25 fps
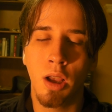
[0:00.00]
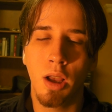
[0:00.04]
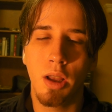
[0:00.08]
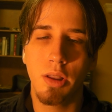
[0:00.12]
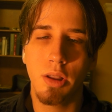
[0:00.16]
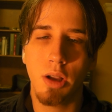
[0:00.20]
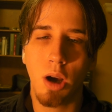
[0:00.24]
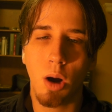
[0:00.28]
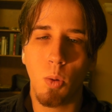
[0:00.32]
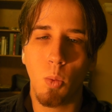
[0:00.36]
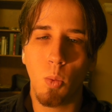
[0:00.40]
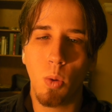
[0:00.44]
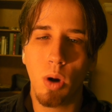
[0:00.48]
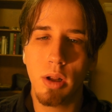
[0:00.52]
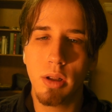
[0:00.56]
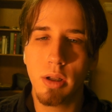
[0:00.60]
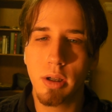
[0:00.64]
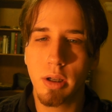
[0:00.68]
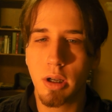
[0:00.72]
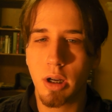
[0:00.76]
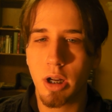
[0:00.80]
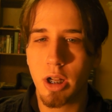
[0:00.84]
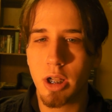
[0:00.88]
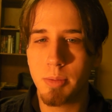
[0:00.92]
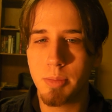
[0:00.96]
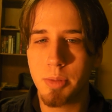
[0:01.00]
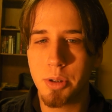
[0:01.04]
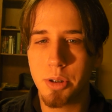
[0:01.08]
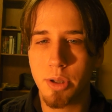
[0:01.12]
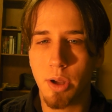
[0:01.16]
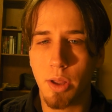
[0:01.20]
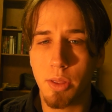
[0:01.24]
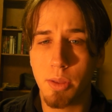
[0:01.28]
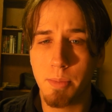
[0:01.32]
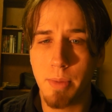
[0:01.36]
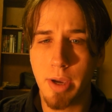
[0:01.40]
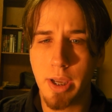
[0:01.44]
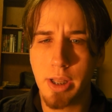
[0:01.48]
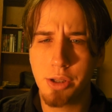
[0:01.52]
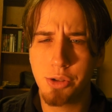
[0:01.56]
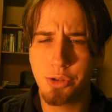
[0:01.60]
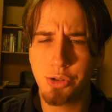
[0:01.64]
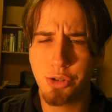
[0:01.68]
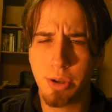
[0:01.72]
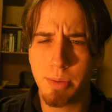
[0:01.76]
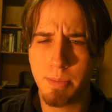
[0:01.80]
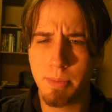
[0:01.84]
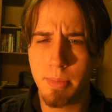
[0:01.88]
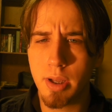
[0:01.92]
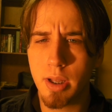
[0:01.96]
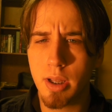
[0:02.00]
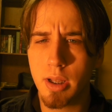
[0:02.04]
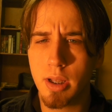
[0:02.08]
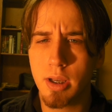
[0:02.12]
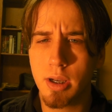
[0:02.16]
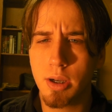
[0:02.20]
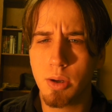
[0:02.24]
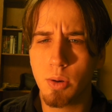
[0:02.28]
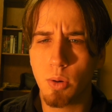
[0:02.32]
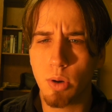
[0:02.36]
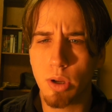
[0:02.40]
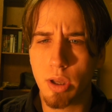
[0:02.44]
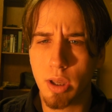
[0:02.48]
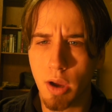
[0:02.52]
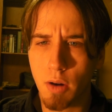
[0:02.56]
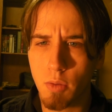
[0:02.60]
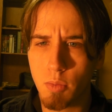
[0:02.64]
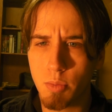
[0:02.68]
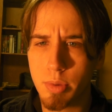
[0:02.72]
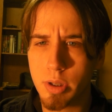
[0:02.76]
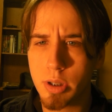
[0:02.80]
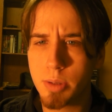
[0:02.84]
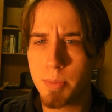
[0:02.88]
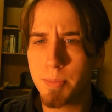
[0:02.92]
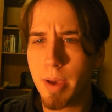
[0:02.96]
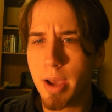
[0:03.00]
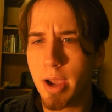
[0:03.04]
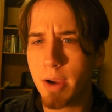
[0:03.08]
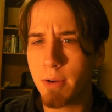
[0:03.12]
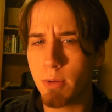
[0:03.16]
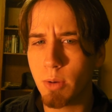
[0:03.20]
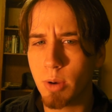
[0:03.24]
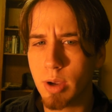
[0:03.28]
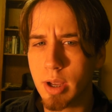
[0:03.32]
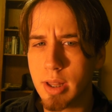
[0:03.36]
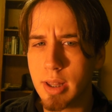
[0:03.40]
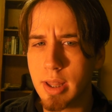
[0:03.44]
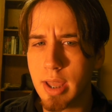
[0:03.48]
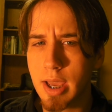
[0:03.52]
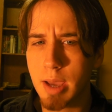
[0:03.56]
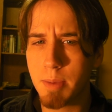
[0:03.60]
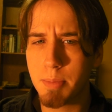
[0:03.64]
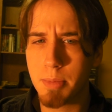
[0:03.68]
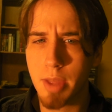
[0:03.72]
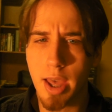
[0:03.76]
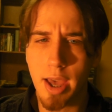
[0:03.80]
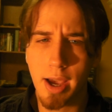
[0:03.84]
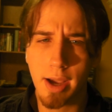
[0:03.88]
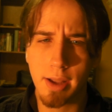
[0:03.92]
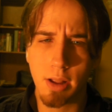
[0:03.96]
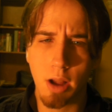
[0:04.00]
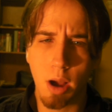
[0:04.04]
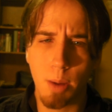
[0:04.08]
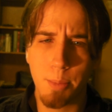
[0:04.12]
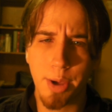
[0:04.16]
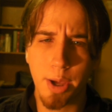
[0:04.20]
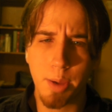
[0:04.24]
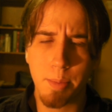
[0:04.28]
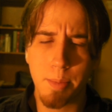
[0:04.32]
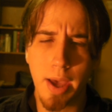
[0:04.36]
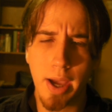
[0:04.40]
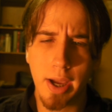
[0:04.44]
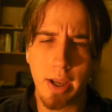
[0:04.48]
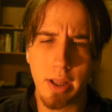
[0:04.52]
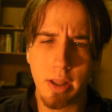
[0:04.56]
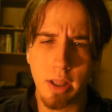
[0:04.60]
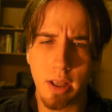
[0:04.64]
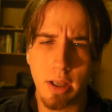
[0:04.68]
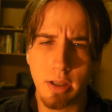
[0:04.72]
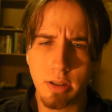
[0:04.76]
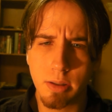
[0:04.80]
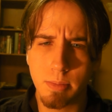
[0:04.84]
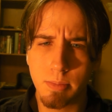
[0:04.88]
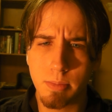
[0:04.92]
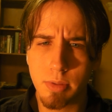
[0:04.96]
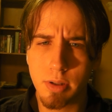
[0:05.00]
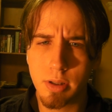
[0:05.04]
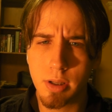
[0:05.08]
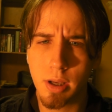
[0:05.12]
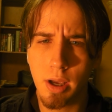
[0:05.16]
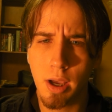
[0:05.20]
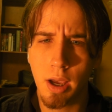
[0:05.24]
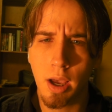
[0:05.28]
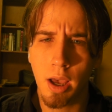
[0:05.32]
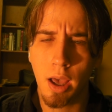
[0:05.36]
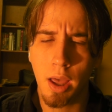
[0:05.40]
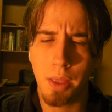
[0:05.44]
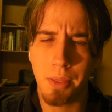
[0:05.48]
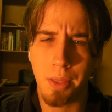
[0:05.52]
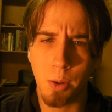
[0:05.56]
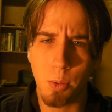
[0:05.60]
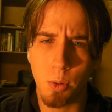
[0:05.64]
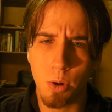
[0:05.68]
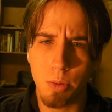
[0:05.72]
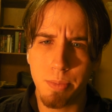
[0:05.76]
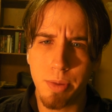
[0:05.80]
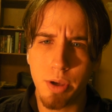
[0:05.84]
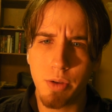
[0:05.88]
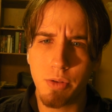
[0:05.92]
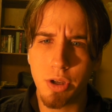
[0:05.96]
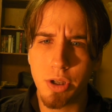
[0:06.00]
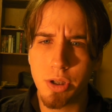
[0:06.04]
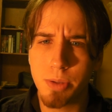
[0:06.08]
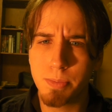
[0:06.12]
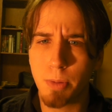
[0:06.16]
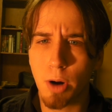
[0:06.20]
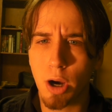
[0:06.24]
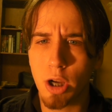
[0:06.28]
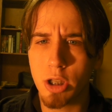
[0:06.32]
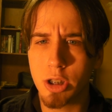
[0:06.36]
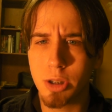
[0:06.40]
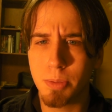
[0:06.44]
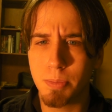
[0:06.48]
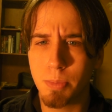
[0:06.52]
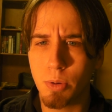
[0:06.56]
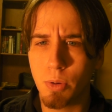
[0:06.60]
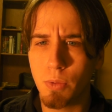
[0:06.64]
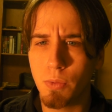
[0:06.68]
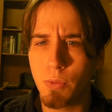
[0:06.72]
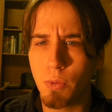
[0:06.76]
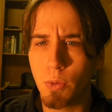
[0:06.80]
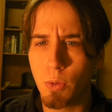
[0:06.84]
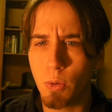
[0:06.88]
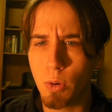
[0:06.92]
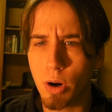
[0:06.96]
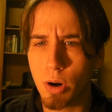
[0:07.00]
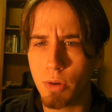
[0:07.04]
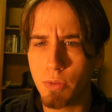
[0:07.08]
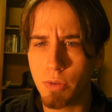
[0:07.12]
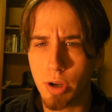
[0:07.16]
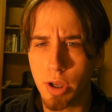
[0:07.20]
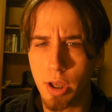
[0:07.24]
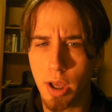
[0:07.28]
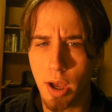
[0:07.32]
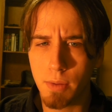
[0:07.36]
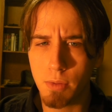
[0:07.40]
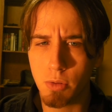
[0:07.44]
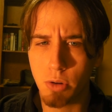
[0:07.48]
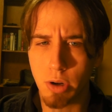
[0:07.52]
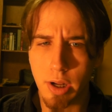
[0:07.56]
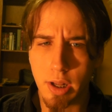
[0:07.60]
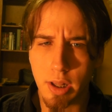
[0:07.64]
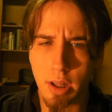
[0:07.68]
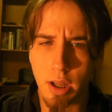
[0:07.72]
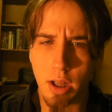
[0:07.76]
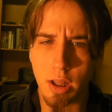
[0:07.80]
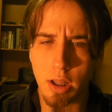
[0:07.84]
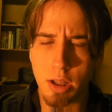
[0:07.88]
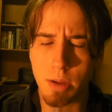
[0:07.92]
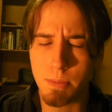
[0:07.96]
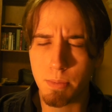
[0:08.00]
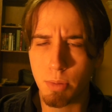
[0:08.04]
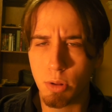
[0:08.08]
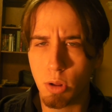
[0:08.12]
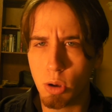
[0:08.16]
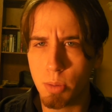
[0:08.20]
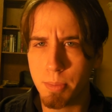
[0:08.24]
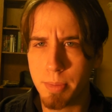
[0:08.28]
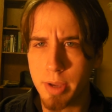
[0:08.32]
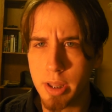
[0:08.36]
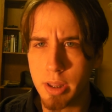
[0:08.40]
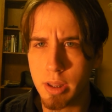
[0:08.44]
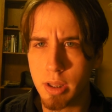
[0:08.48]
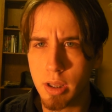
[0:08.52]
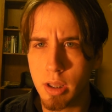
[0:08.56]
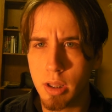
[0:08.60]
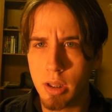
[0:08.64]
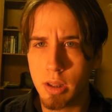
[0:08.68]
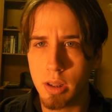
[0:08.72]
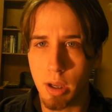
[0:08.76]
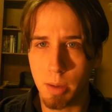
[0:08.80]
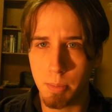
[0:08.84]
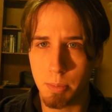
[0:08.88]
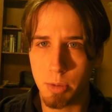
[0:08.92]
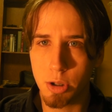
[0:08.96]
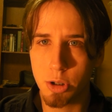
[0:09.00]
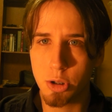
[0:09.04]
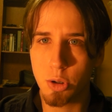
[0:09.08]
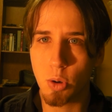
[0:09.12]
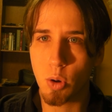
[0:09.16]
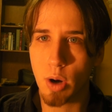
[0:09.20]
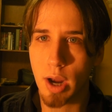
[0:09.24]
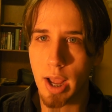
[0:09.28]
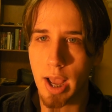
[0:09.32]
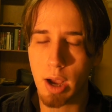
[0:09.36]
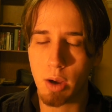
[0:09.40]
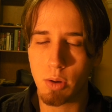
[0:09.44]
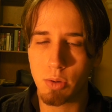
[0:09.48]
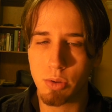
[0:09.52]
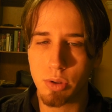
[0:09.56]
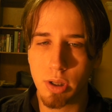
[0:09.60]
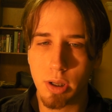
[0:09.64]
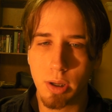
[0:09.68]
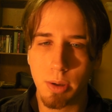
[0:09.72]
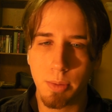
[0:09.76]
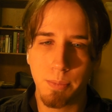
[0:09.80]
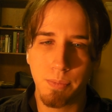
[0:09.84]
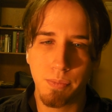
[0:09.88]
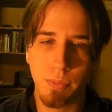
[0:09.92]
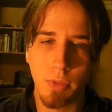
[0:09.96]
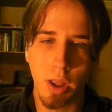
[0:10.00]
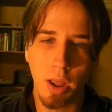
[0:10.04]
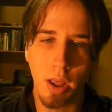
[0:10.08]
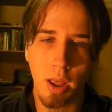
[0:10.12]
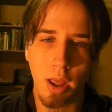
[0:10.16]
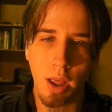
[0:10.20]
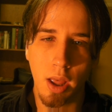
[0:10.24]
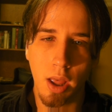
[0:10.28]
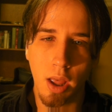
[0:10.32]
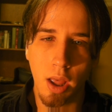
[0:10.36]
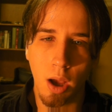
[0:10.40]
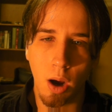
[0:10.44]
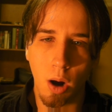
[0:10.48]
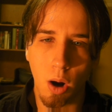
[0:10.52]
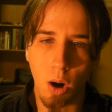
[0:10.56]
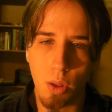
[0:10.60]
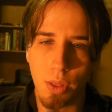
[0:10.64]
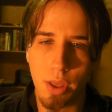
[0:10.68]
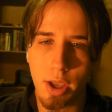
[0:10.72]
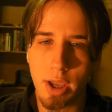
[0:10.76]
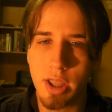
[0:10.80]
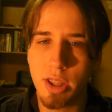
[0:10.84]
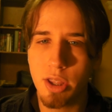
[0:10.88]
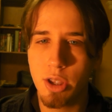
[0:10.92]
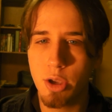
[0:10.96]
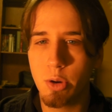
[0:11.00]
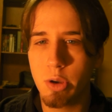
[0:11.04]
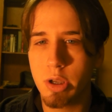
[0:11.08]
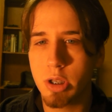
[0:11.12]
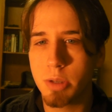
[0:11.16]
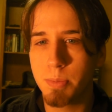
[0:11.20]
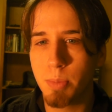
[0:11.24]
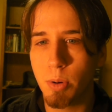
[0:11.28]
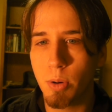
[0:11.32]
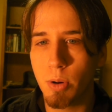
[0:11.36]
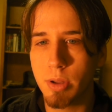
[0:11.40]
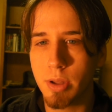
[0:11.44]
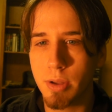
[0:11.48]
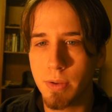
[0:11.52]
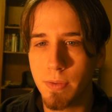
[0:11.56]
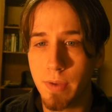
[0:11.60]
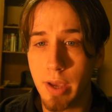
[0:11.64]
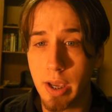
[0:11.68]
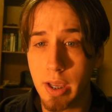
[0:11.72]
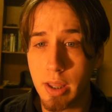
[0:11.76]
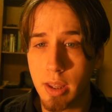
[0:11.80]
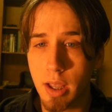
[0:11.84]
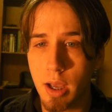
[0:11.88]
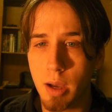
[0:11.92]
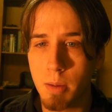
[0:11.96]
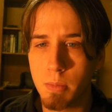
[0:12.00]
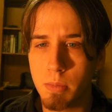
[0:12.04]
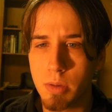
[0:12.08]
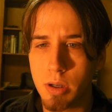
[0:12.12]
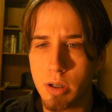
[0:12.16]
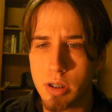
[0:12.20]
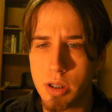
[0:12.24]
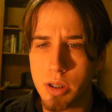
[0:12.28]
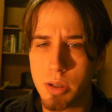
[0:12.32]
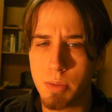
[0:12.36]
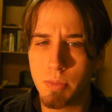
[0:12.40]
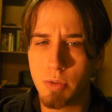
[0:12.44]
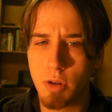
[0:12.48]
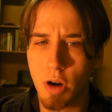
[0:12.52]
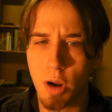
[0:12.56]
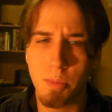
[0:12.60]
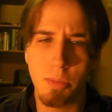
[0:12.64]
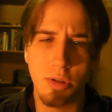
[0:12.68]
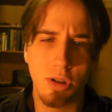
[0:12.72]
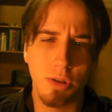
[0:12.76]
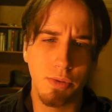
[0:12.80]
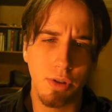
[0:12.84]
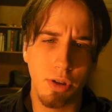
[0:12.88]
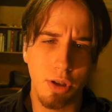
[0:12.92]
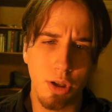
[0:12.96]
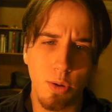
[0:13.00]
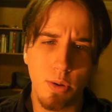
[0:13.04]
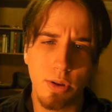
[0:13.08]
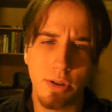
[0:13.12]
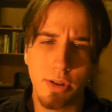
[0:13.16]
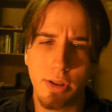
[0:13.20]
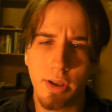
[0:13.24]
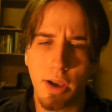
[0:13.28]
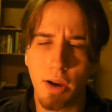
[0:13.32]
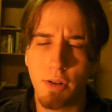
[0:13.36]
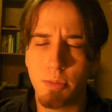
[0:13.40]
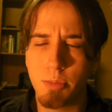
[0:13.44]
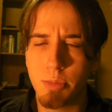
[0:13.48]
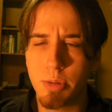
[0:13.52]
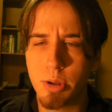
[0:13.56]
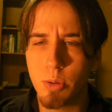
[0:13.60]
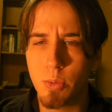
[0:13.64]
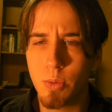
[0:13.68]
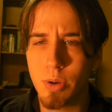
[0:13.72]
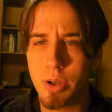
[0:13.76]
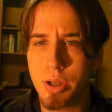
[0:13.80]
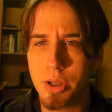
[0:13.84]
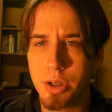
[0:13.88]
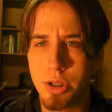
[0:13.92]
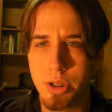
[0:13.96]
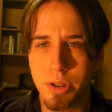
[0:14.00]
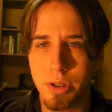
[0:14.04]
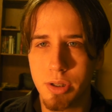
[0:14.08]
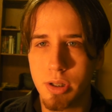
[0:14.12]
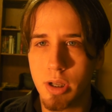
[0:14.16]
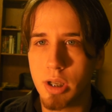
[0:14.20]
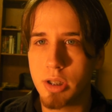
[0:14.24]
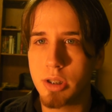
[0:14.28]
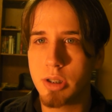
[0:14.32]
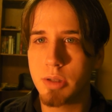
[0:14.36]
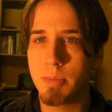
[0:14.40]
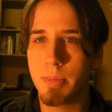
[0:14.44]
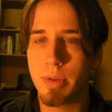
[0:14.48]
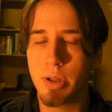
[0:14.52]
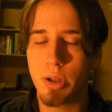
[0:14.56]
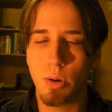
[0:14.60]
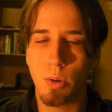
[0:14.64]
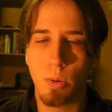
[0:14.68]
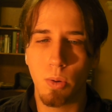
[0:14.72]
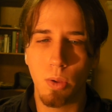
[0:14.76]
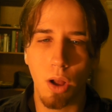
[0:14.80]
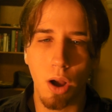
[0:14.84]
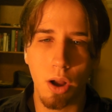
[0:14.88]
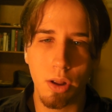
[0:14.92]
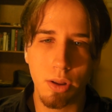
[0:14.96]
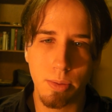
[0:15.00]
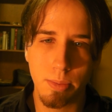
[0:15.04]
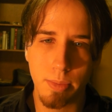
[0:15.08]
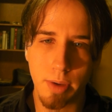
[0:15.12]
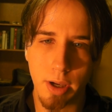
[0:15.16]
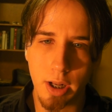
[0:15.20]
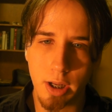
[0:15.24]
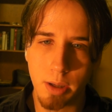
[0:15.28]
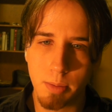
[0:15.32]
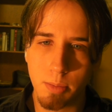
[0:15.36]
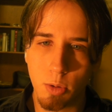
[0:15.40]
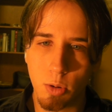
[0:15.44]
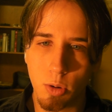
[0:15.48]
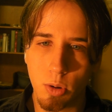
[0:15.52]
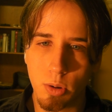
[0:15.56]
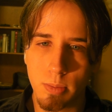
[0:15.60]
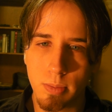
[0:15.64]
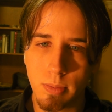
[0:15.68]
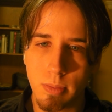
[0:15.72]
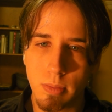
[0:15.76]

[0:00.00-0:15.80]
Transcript: Not one economist on the mainstream media or government's payroll can name the economic mechanisms that would be responsible for a recovery in unemployment numbers or housing. All they can do is point to fake numbers and the promise of the US government, which doesn't mean a whole lot to me anymore.